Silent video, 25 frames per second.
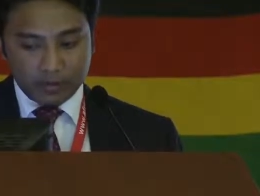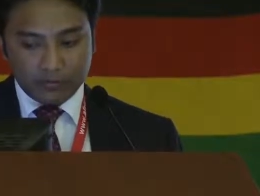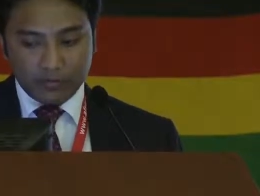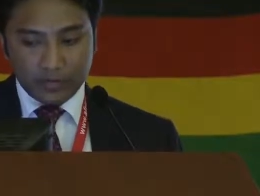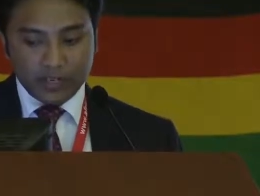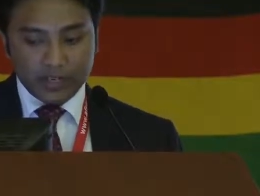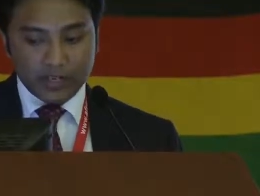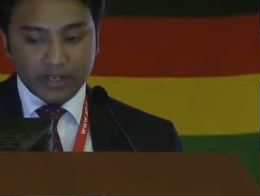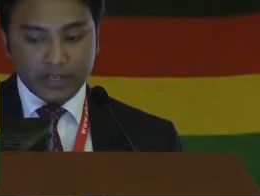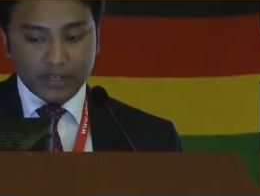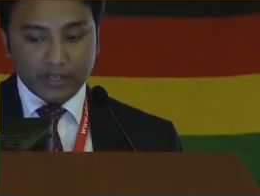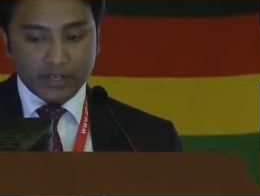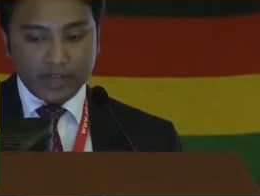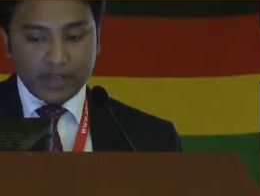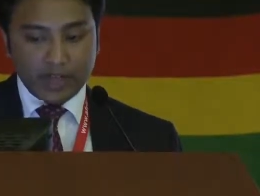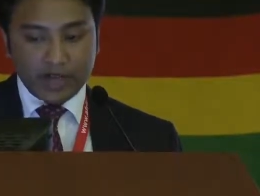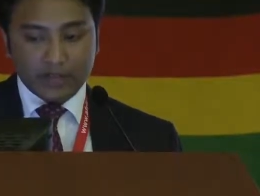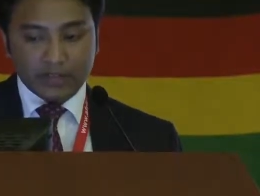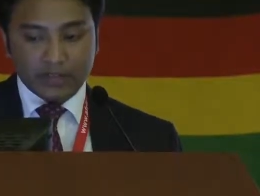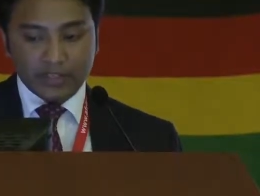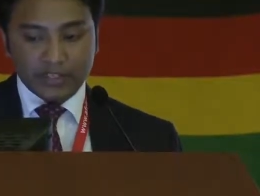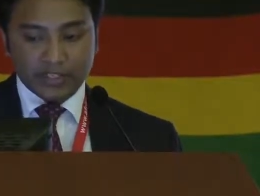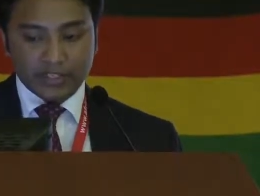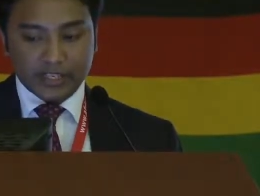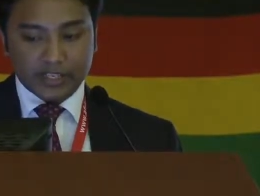we did
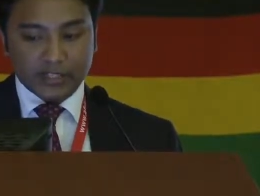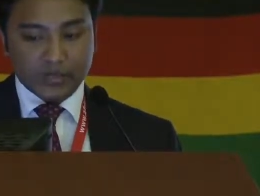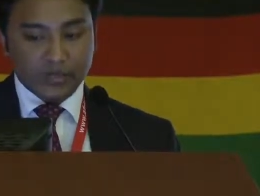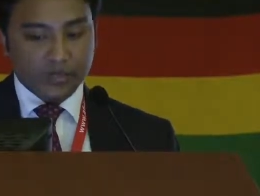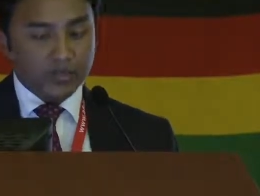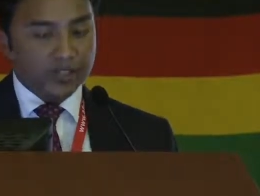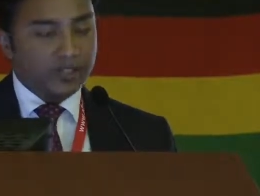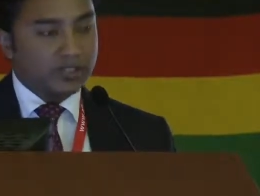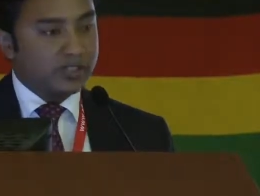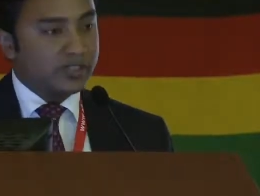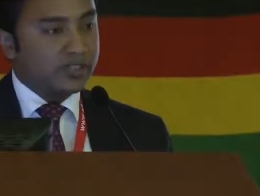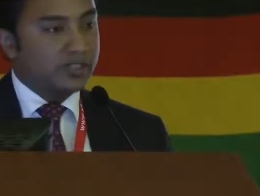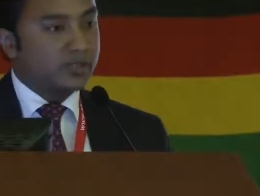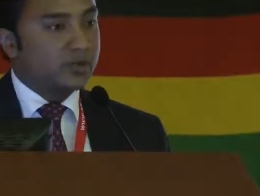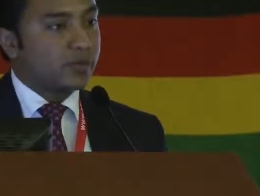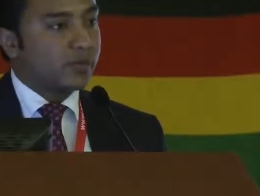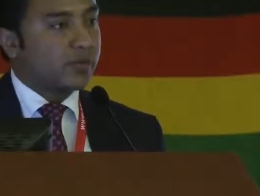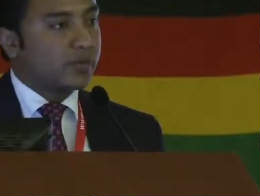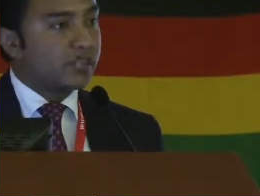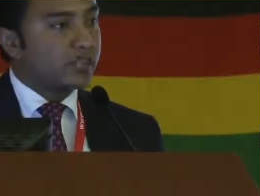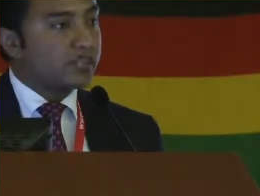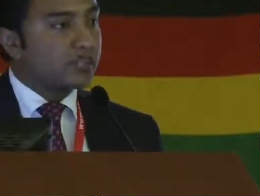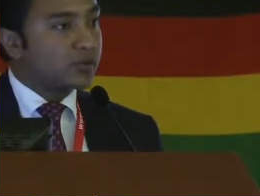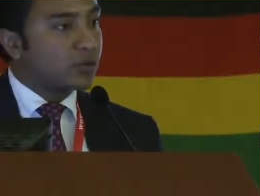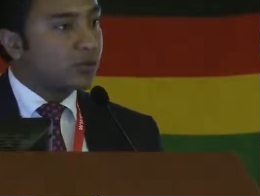have these experiences
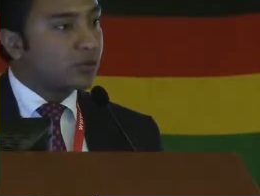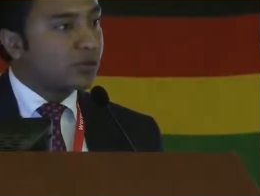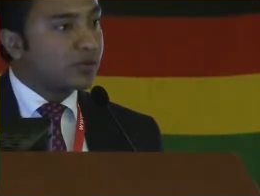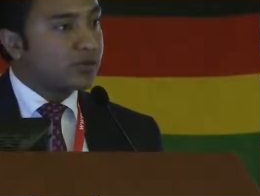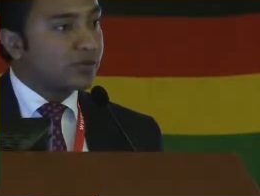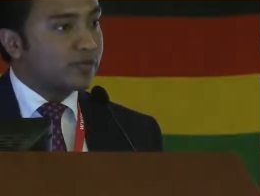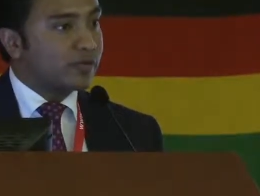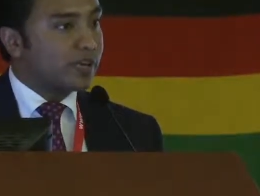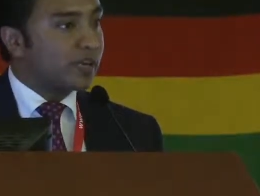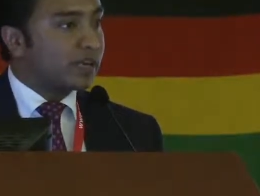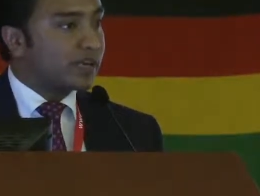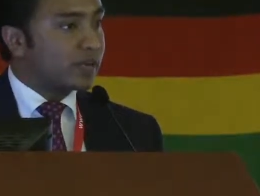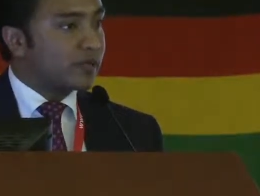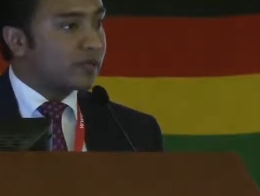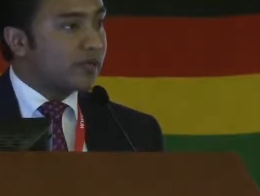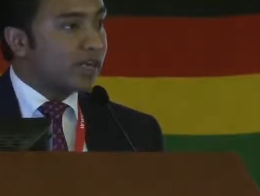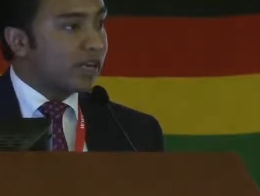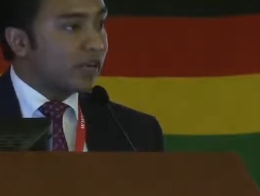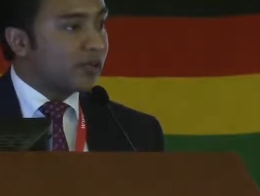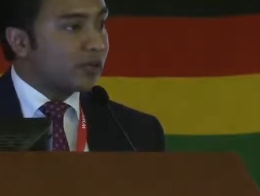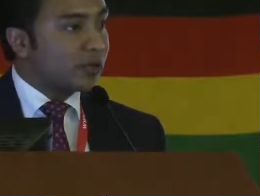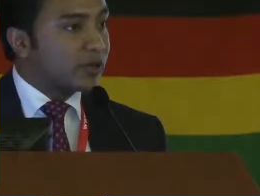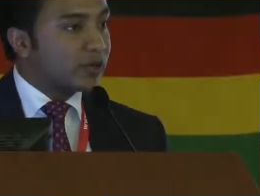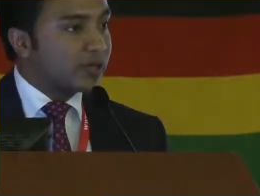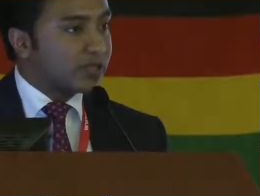where the schools felt that we
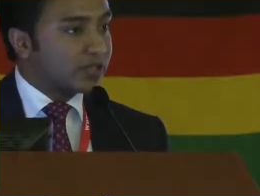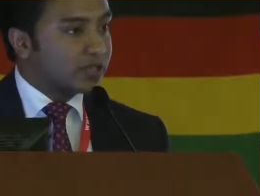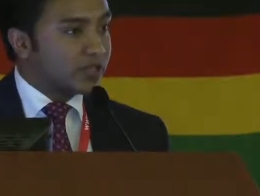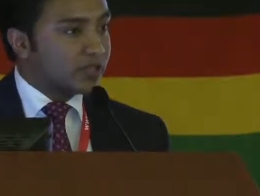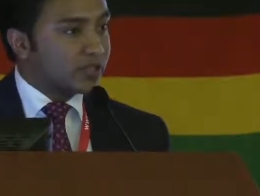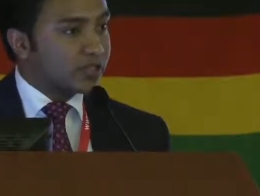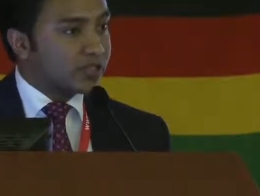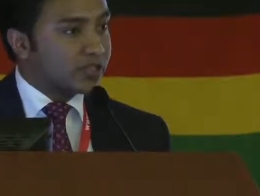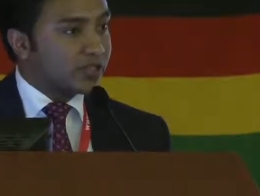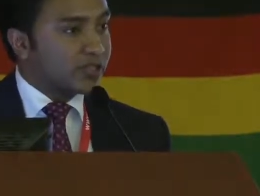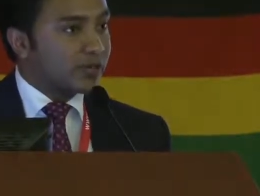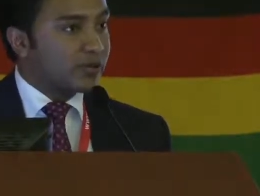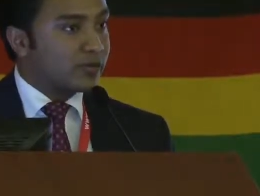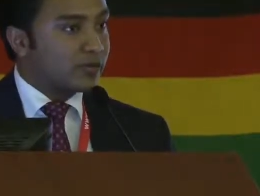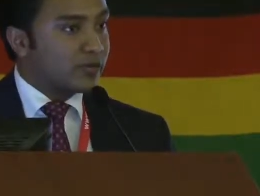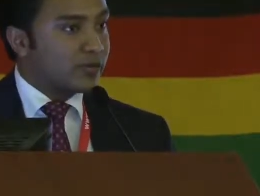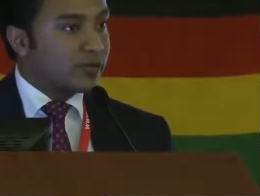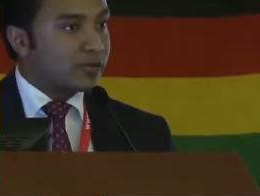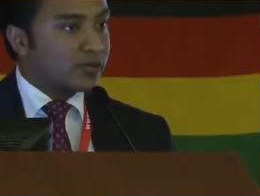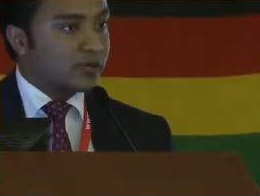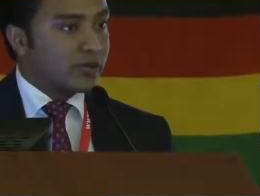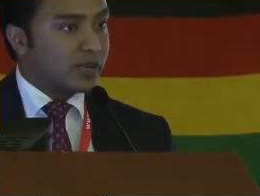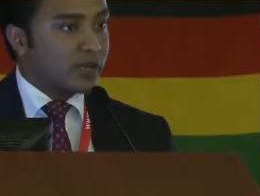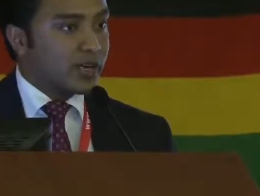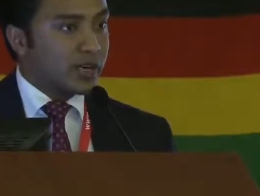had to invest on
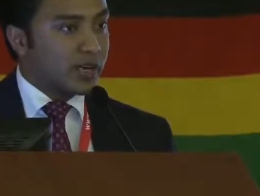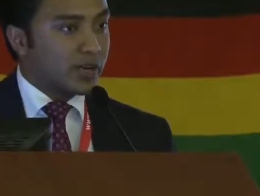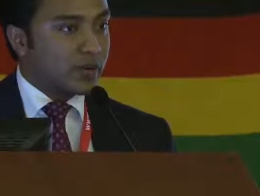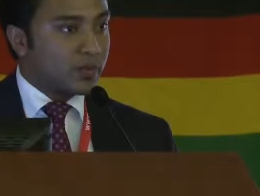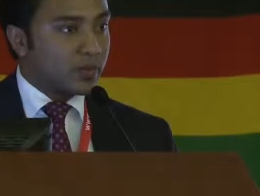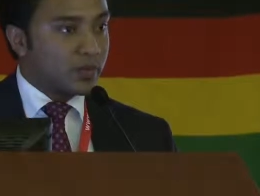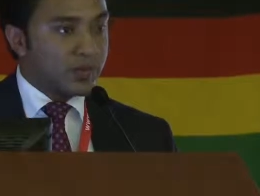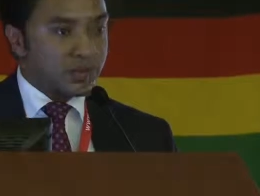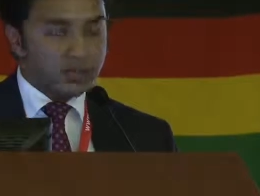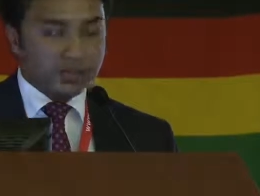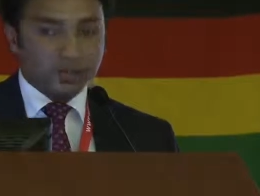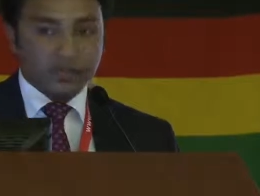servers or hardware.